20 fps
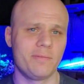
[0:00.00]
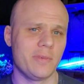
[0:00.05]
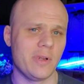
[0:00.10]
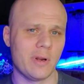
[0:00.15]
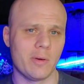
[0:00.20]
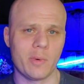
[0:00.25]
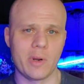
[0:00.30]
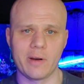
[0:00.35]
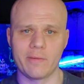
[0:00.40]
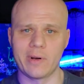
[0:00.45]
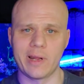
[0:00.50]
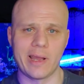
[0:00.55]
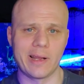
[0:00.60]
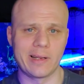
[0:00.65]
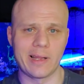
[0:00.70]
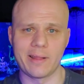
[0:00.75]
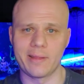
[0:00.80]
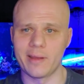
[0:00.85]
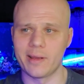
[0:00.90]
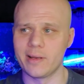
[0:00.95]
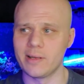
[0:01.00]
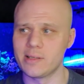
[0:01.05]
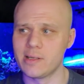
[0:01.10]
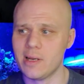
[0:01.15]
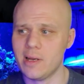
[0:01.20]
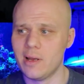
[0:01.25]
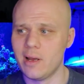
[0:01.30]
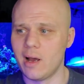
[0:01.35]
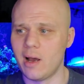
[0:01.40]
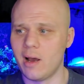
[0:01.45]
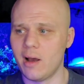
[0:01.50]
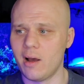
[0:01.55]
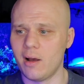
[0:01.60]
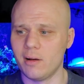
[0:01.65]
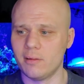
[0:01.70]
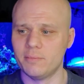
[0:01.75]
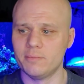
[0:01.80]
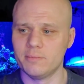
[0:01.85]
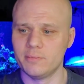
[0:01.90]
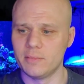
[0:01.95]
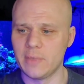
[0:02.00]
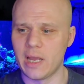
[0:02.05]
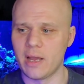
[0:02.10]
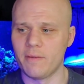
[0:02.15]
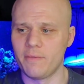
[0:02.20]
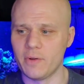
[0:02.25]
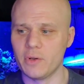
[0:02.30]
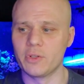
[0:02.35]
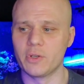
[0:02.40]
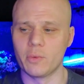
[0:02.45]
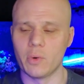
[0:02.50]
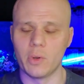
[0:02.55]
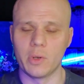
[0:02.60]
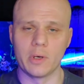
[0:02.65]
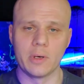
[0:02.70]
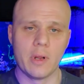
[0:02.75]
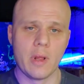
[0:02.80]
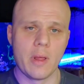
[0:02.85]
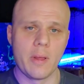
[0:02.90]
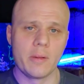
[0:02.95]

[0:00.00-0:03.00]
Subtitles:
you know, whatever the heck that thing is, yeah, filter roller,